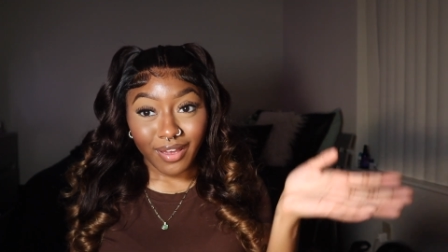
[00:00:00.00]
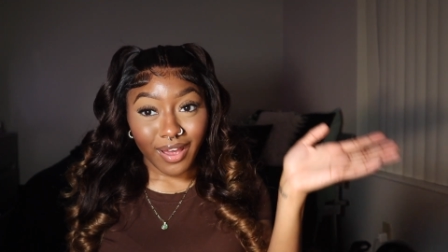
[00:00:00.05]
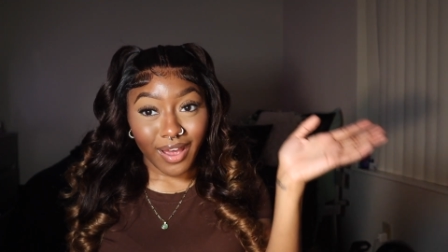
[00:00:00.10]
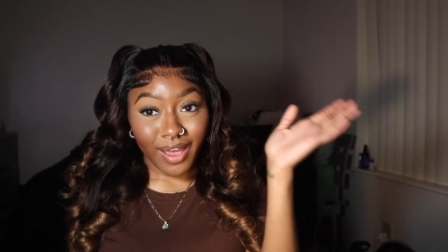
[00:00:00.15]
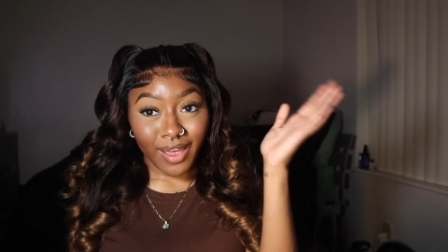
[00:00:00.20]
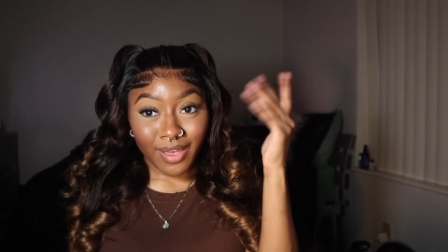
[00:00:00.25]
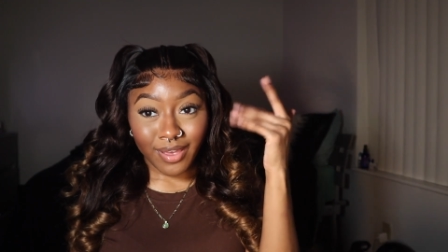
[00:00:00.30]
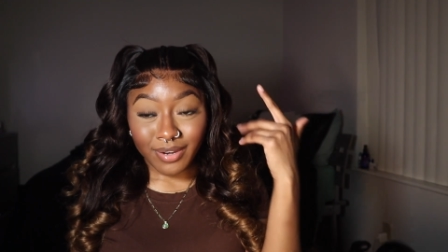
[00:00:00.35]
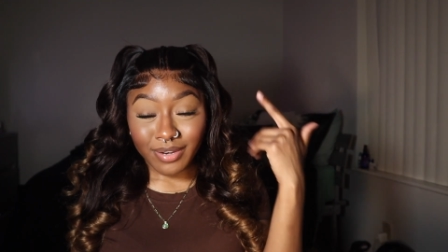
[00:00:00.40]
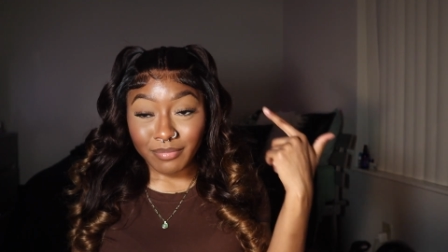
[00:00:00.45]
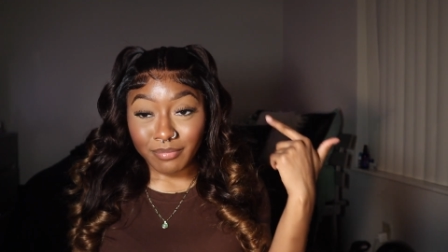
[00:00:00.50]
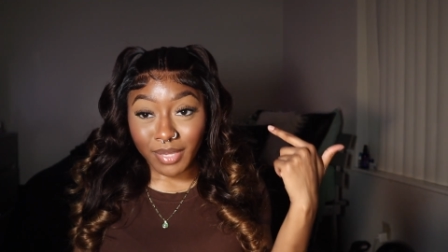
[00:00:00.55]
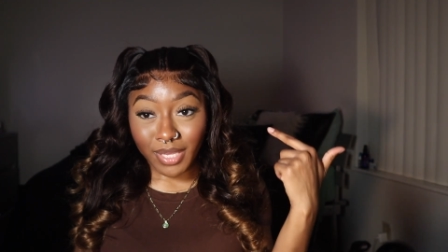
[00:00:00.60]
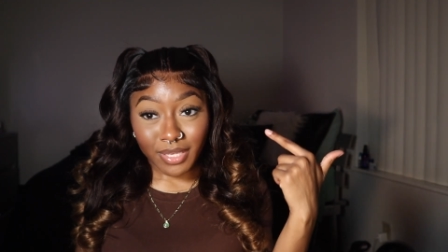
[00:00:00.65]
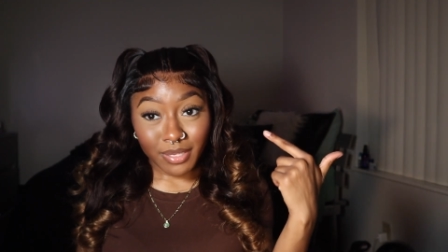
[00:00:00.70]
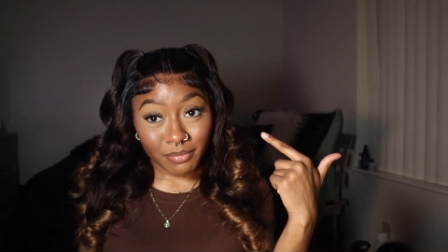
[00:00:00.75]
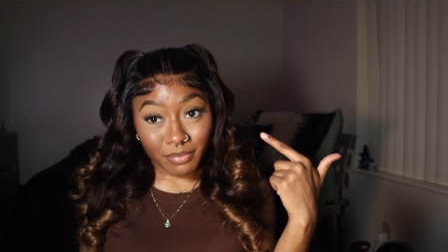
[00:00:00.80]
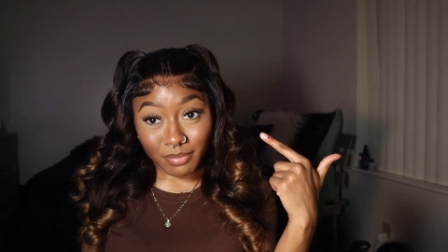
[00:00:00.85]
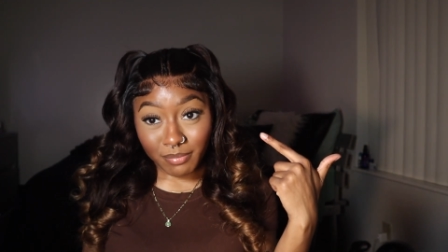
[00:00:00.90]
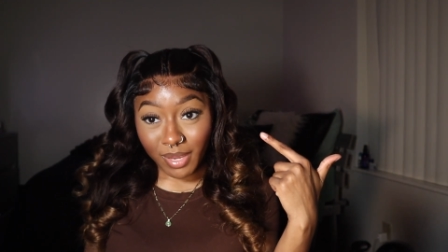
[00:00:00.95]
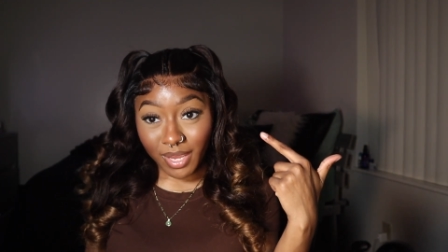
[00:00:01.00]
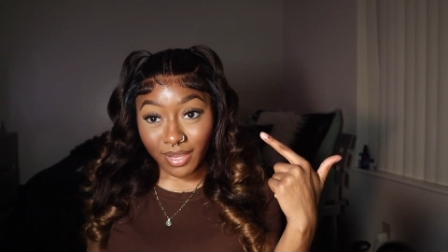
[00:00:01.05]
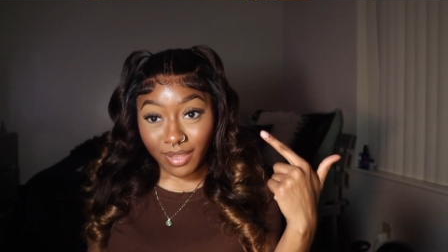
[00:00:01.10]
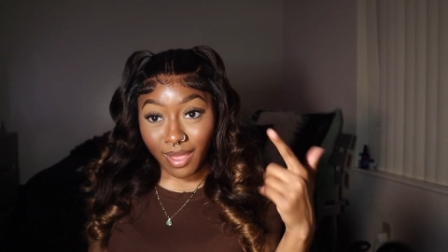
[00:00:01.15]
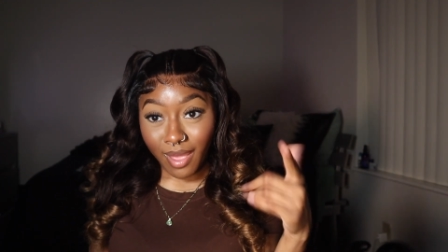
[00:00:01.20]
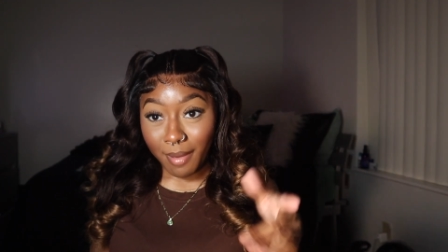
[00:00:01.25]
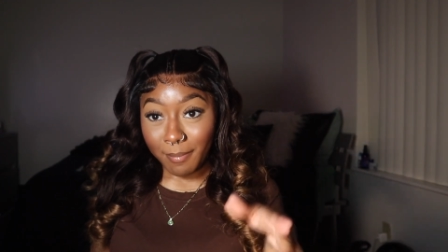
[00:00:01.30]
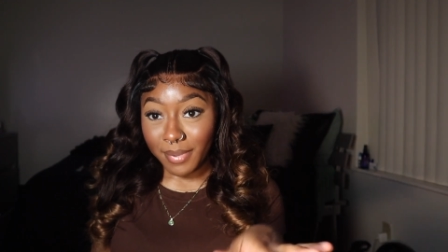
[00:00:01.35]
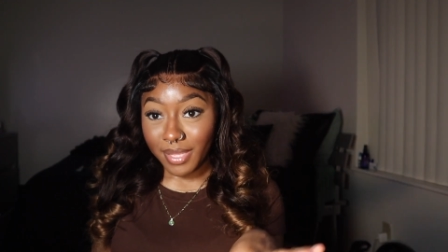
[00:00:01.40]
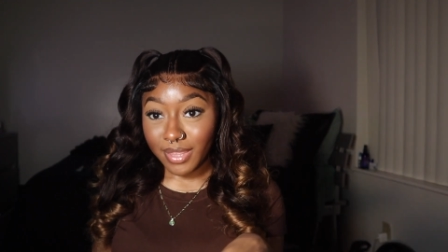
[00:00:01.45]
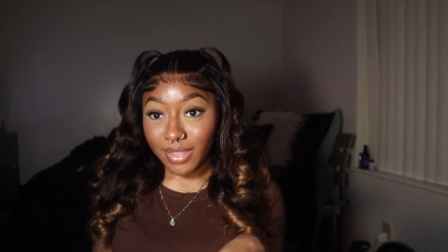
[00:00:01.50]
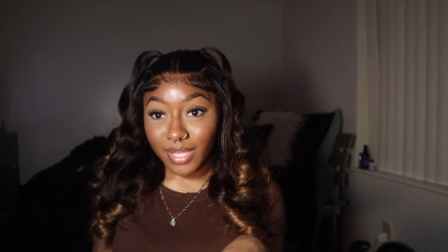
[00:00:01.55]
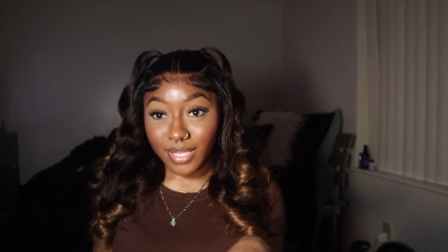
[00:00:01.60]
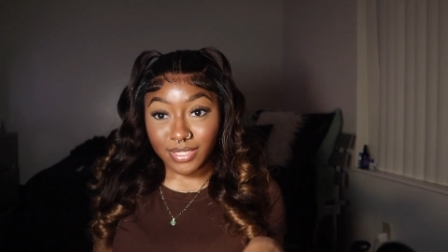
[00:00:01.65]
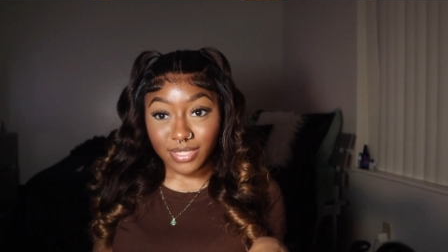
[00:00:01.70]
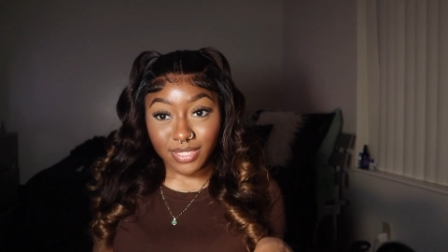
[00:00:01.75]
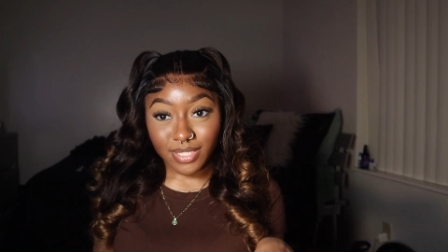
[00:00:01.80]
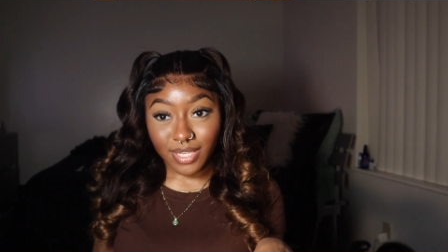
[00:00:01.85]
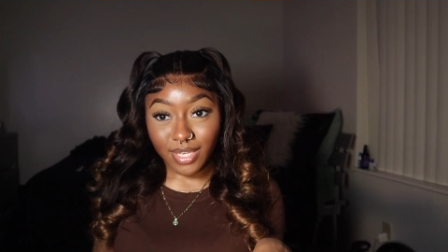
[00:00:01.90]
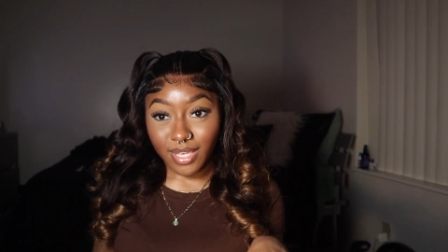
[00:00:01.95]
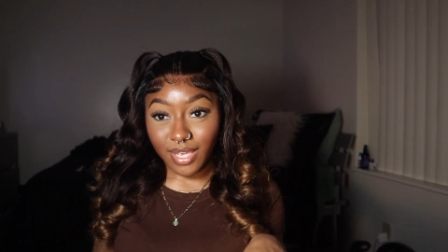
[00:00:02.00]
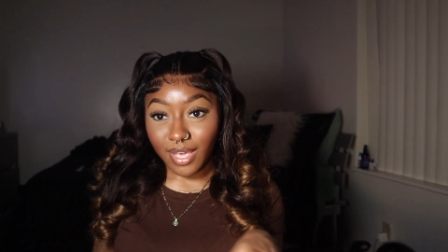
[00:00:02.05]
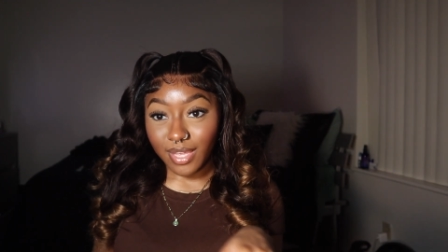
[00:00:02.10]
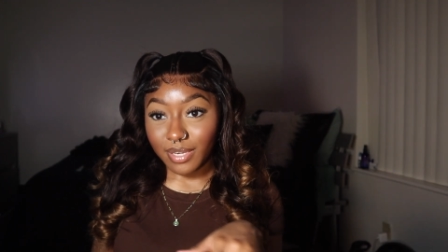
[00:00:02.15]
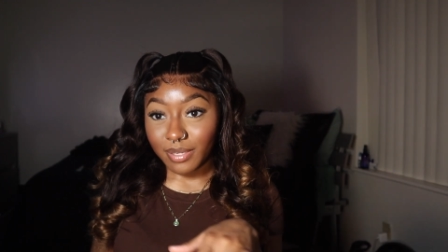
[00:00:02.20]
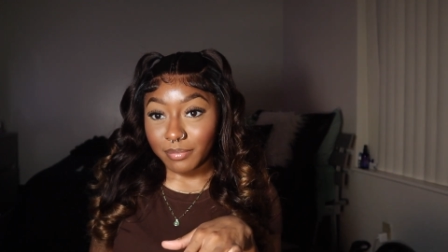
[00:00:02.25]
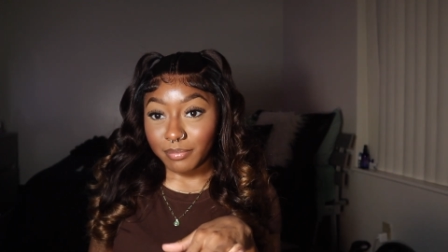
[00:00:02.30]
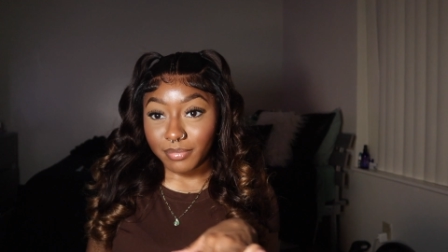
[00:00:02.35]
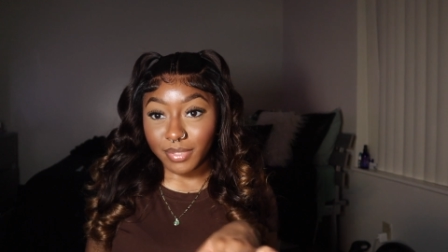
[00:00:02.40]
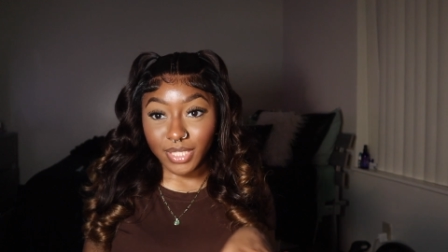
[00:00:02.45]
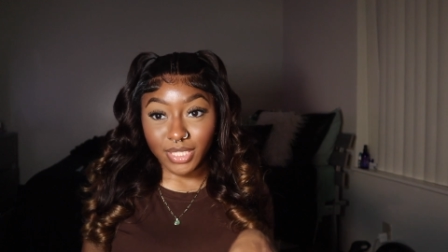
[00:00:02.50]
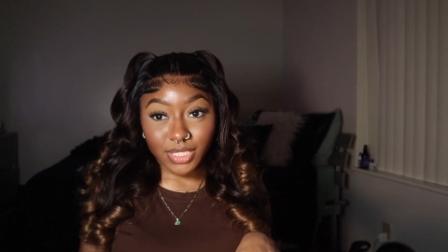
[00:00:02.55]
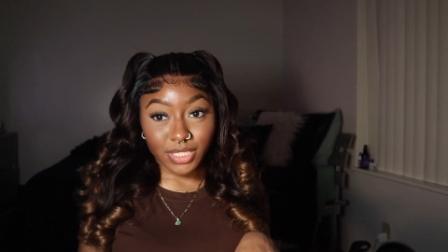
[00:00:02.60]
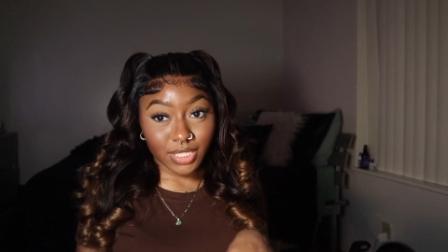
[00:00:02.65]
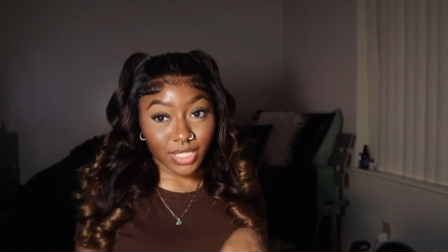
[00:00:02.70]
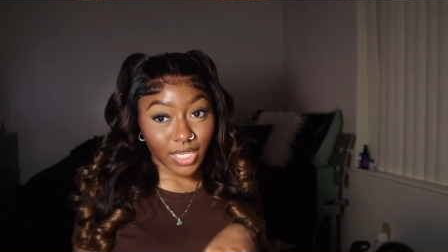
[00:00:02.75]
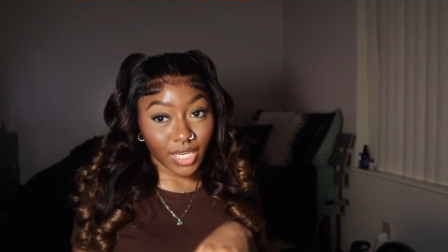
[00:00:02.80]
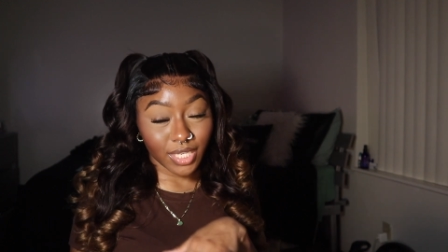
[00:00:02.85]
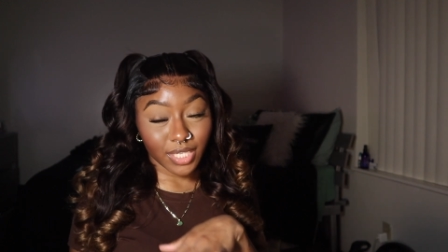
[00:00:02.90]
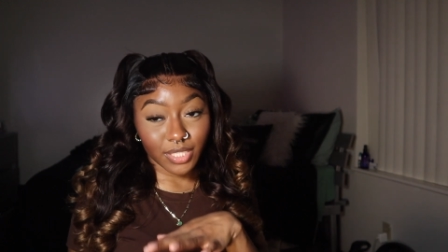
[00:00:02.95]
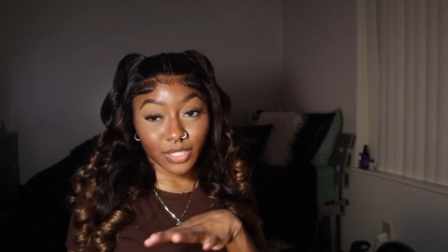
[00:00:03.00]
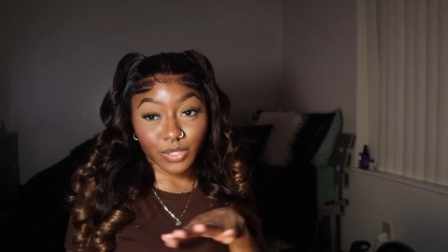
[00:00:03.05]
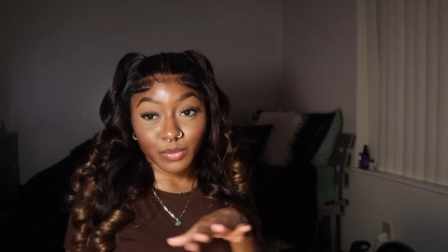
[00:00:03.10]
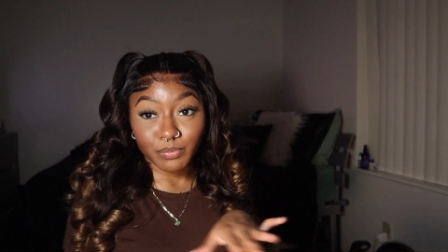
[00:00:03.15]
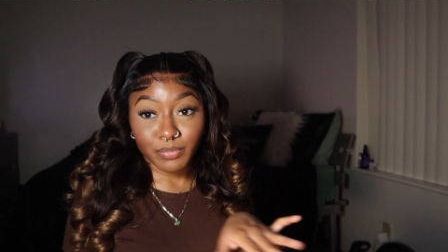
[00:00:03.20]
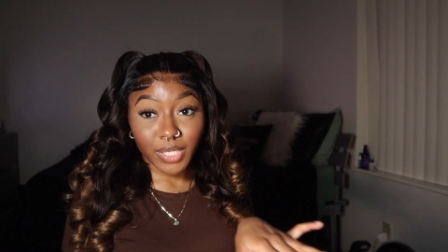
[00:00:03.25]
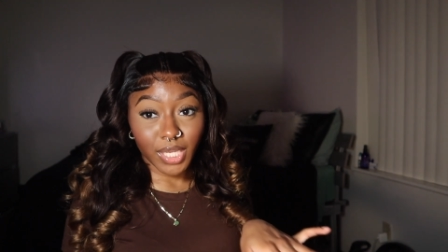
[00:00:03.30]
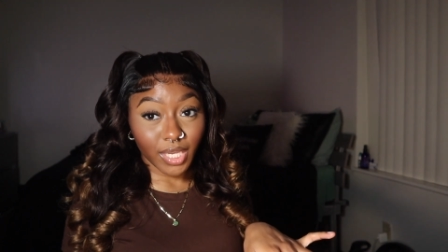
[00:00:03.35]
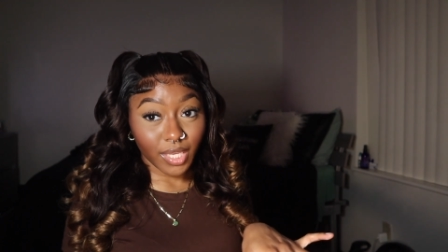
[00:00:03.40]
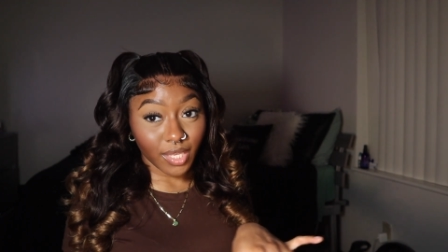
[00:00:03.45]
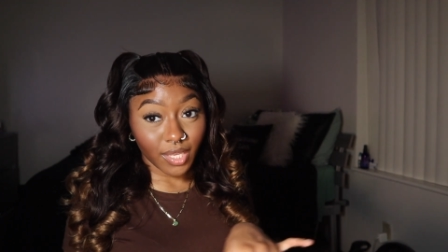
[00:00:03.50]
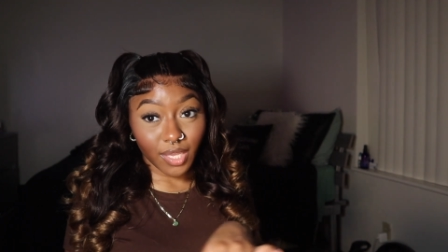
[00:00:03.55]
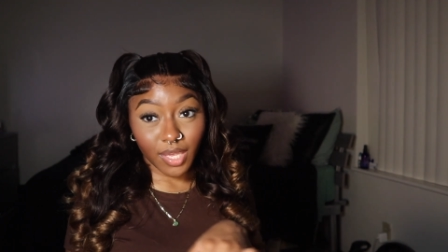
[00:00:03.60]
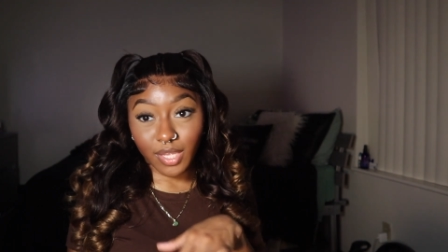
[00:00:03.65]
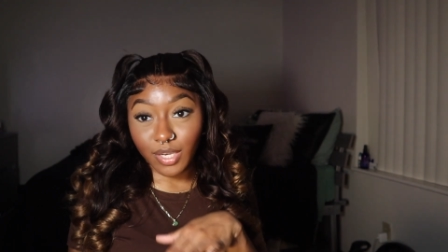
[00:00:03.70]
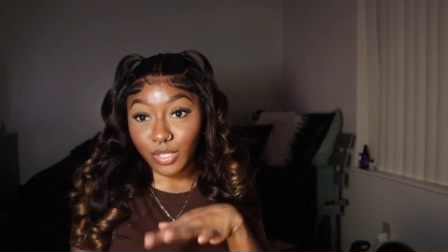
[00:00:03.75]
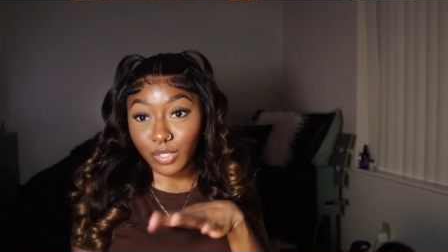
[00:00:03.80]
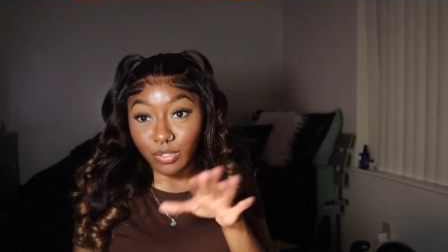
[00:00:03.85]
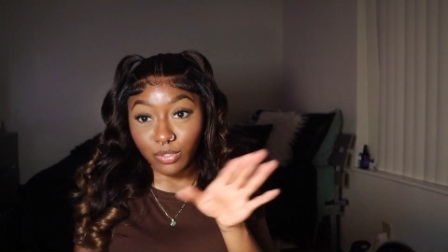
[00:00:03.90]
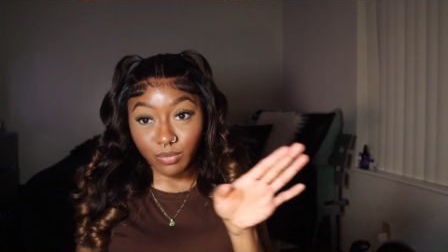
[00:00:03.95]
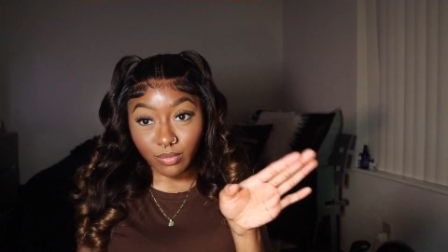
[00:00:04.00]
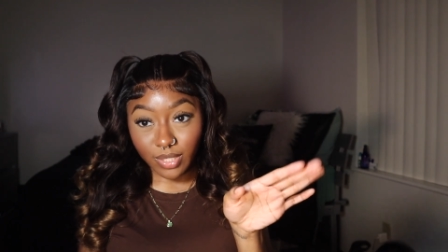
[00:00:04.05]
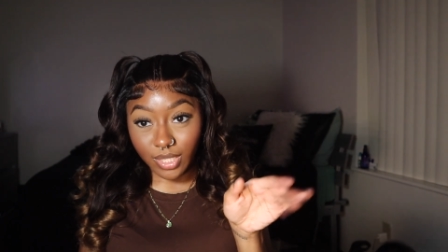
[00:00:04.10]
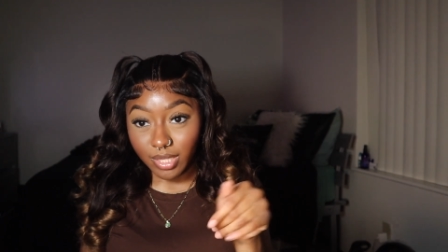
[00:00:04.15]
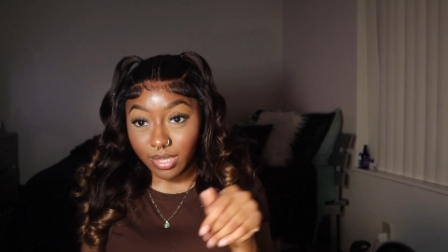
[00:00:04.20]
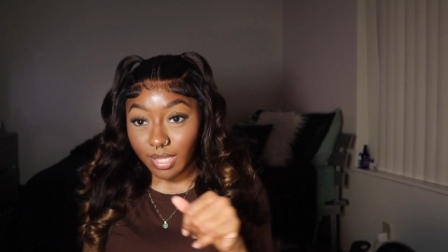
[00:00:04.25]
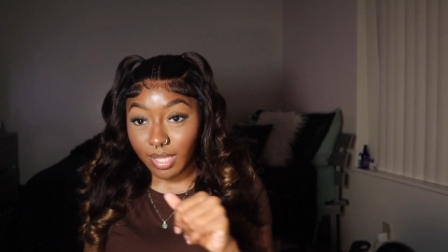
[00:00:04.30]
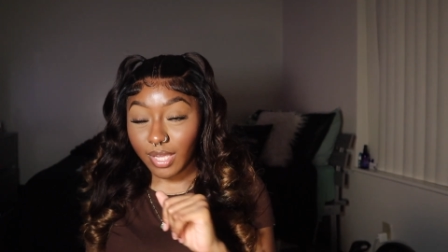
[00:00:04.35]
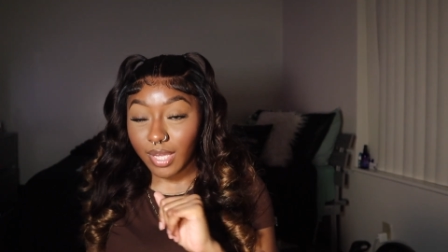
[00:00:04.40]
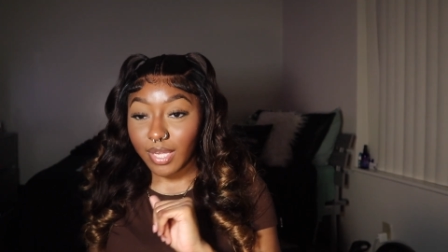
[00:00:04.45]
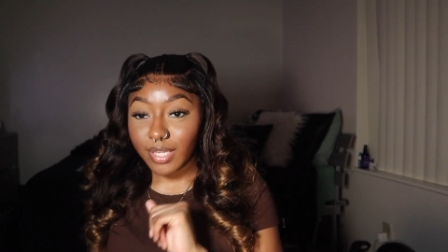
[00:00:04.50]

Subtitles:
I added makeup in my cap and that's it. I didn't bleach it, I didn't pluck it, I didn't do anything.